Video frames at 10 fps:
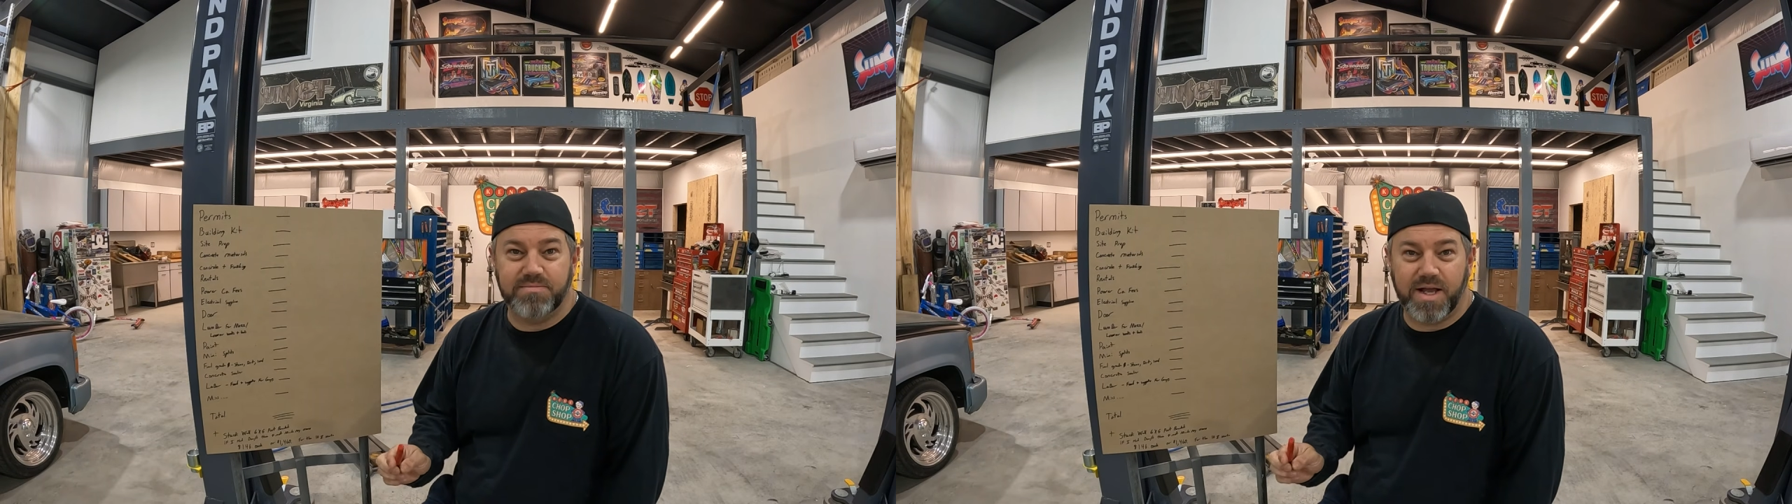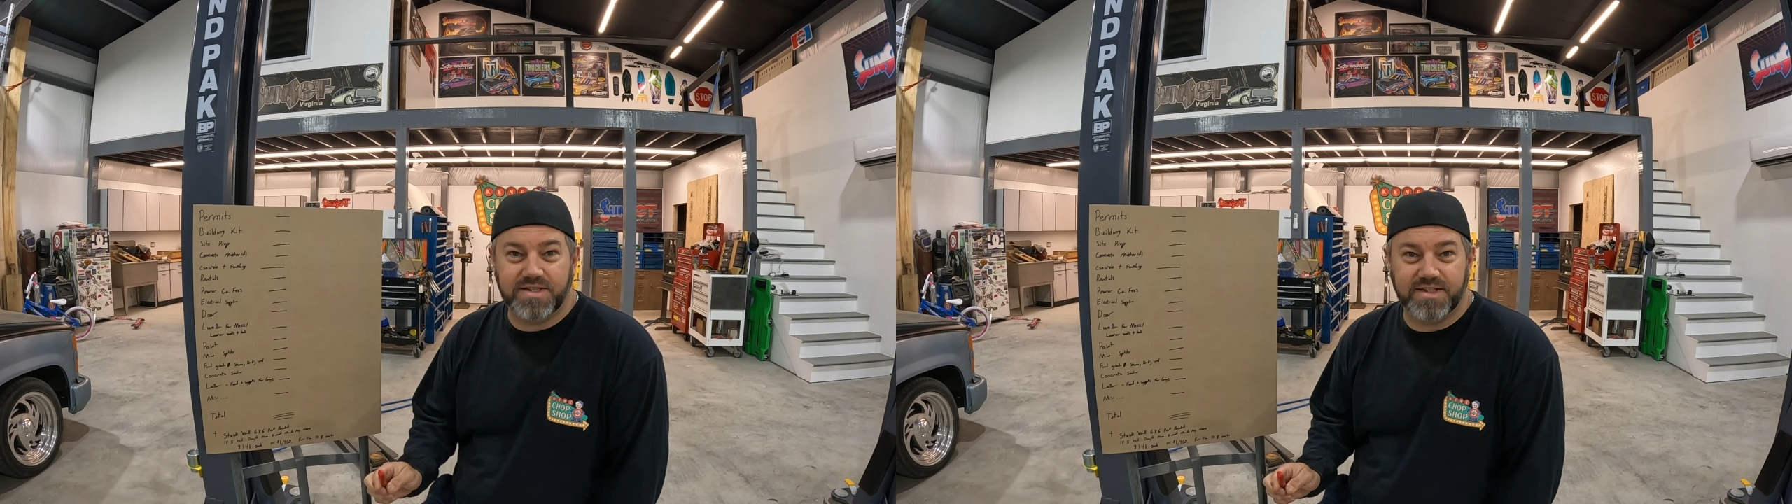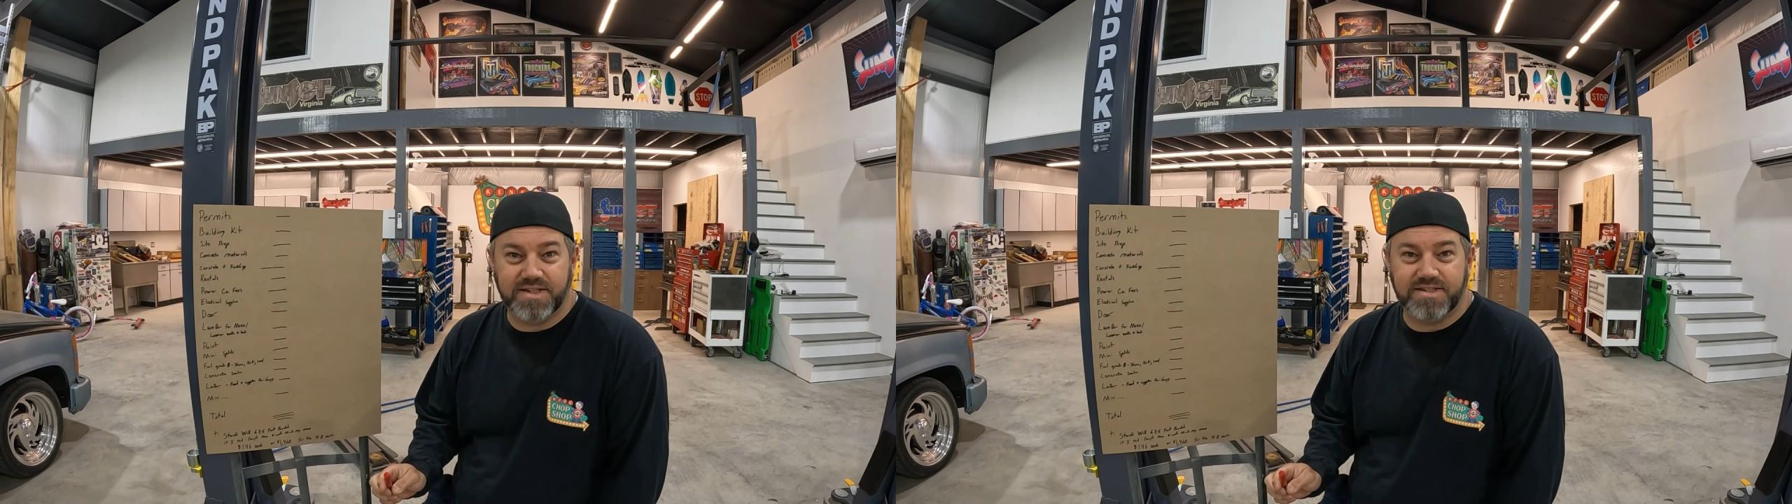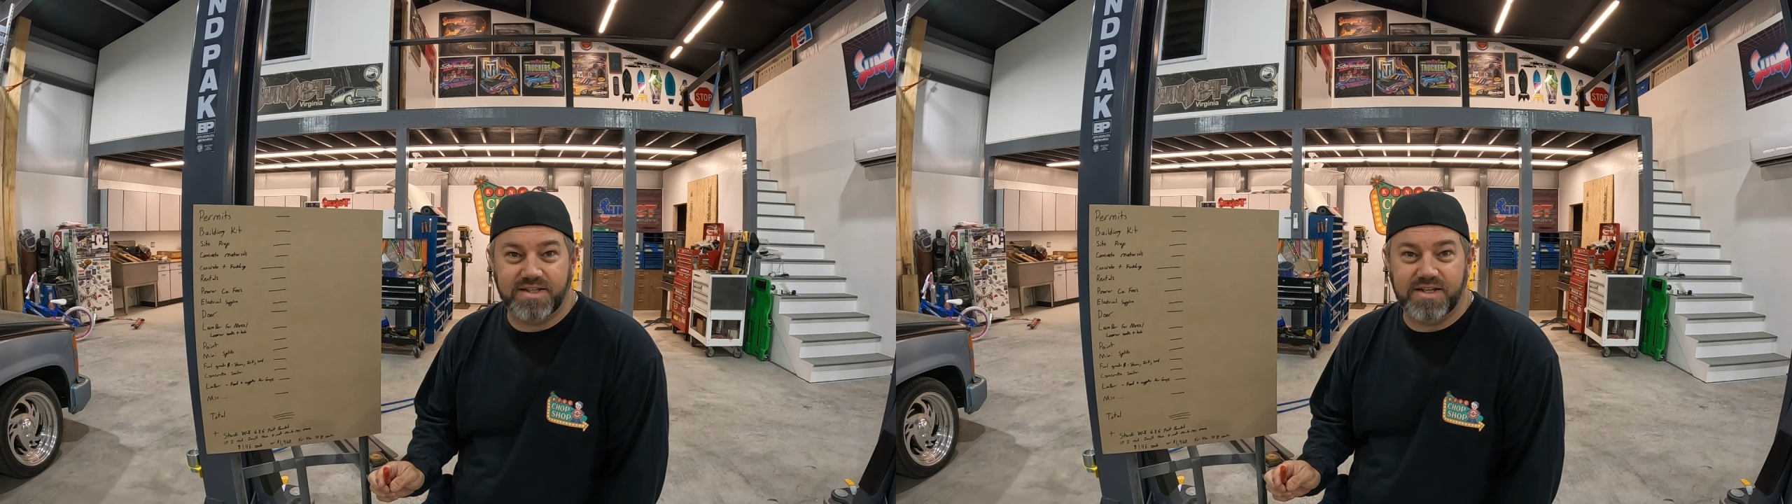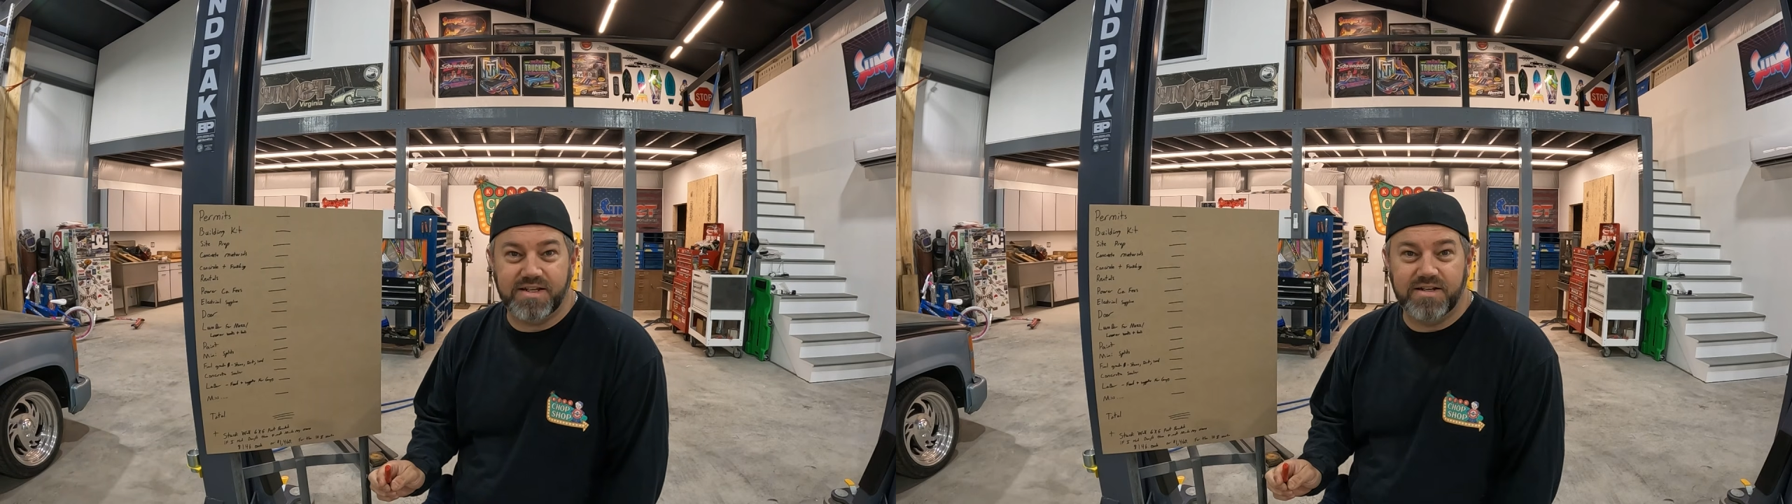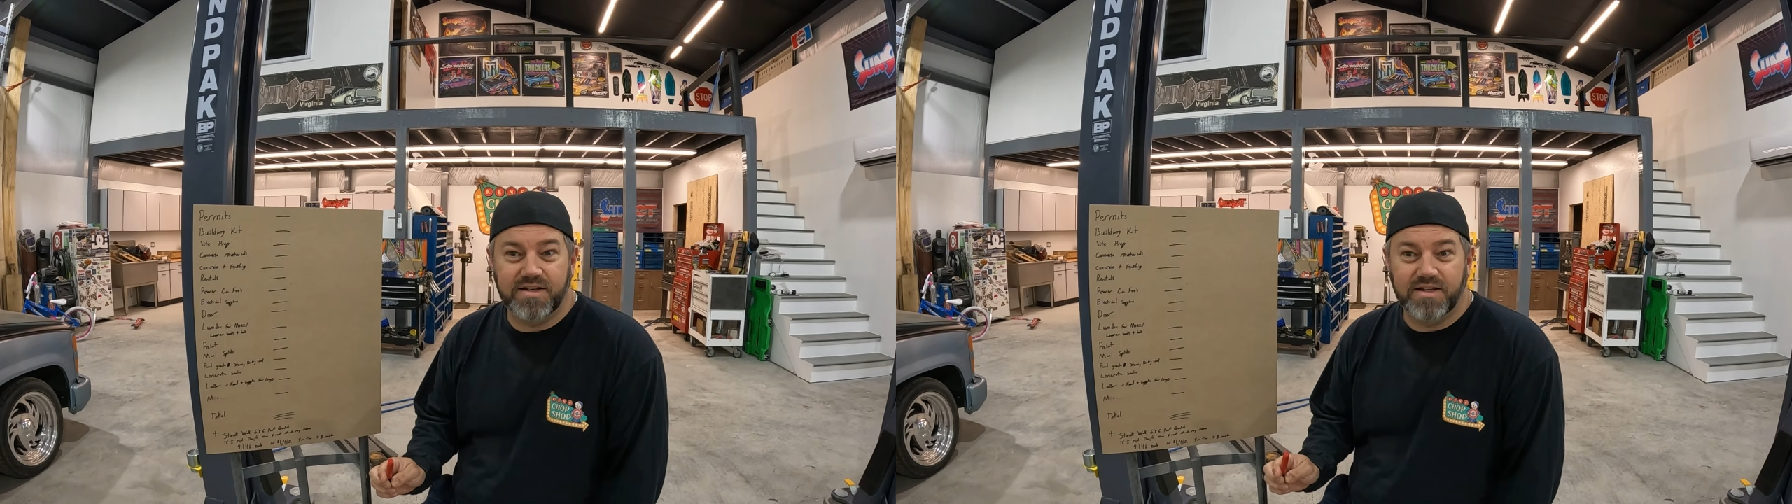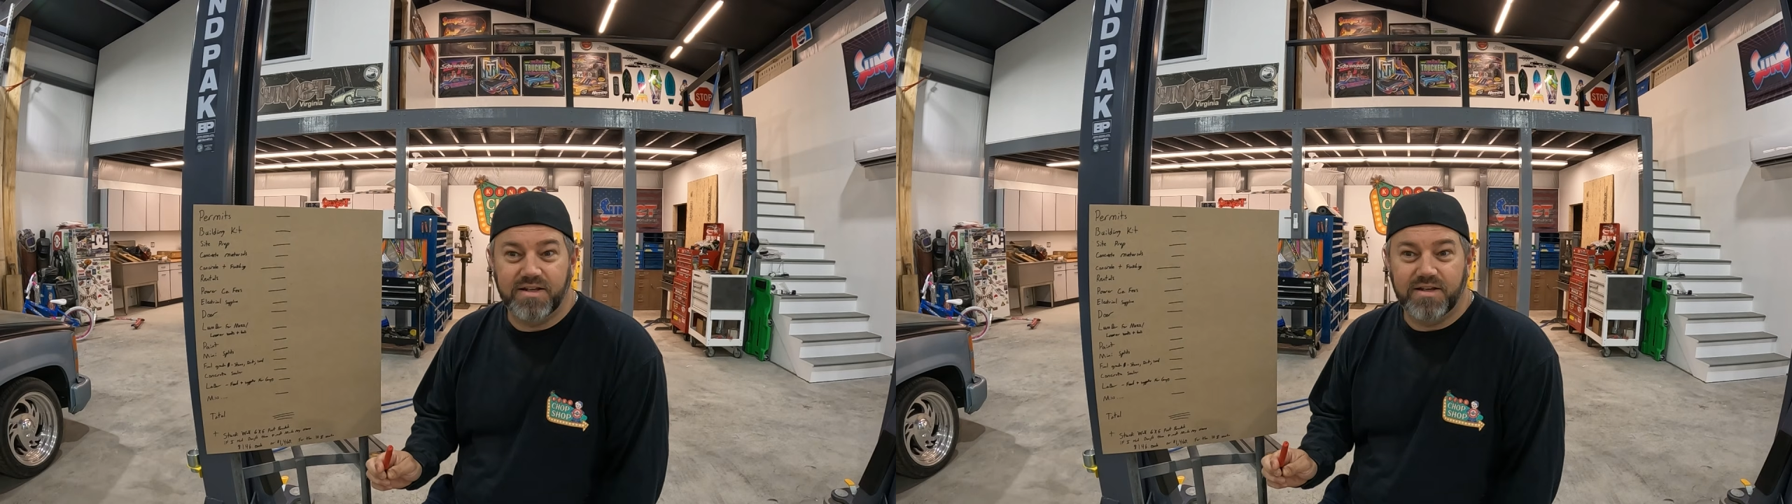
by 16